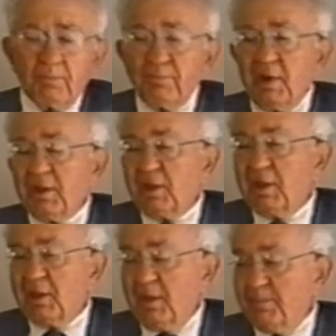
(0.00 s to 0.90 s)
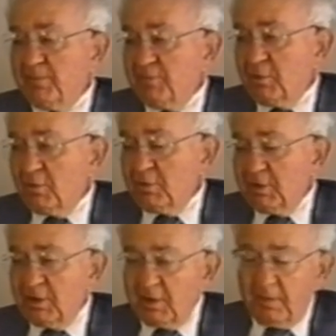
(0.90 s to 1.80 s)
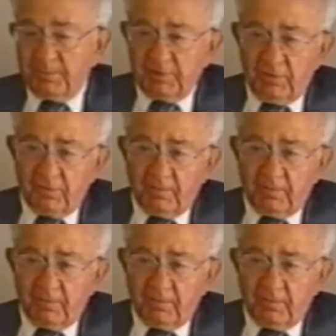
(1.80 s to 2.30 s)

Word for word: breaking up of the holding companies,